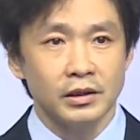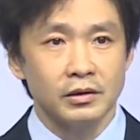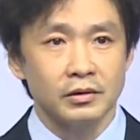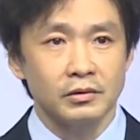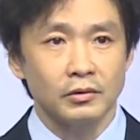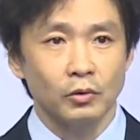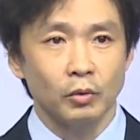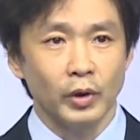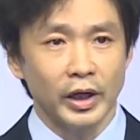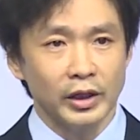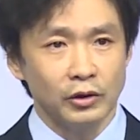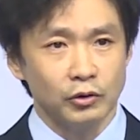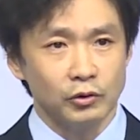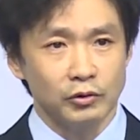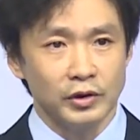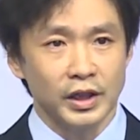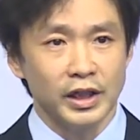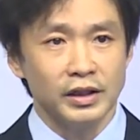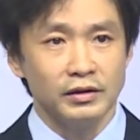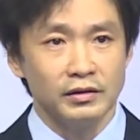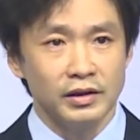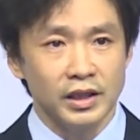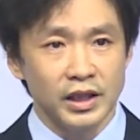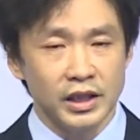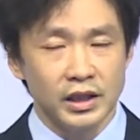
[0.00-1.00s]
why do they
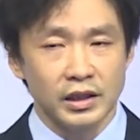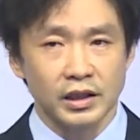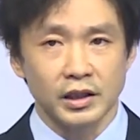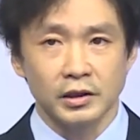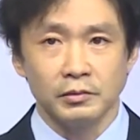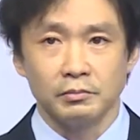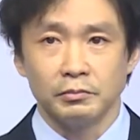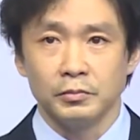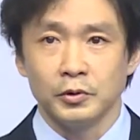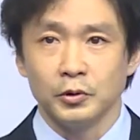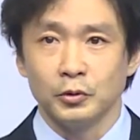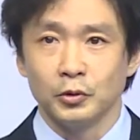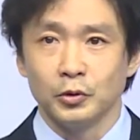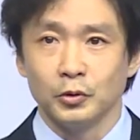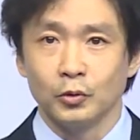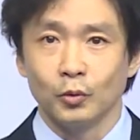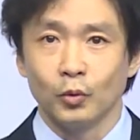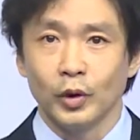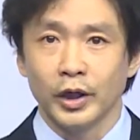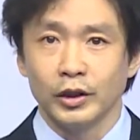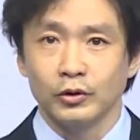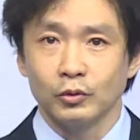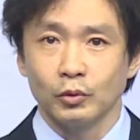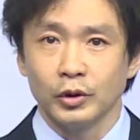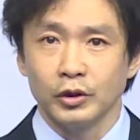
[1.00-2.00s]
need a computer?
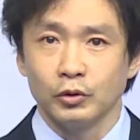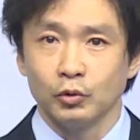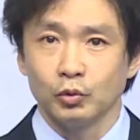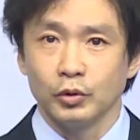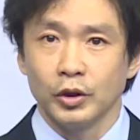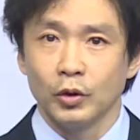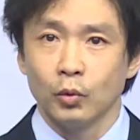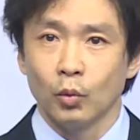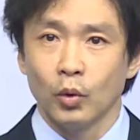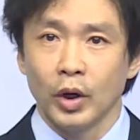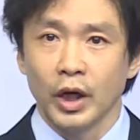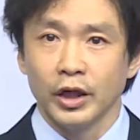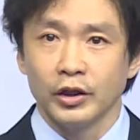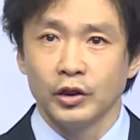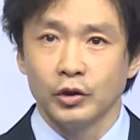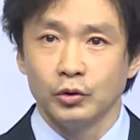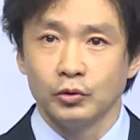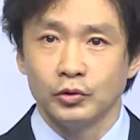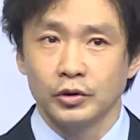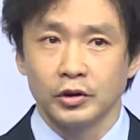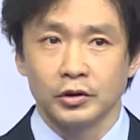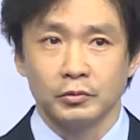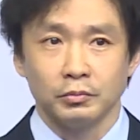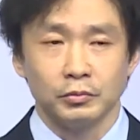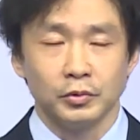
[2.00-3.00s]
Why do they want to
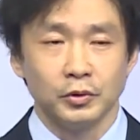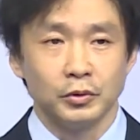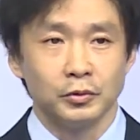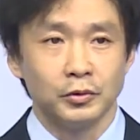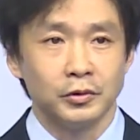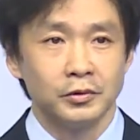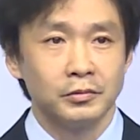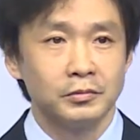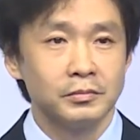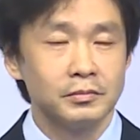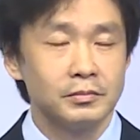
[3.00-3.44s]
use a computer?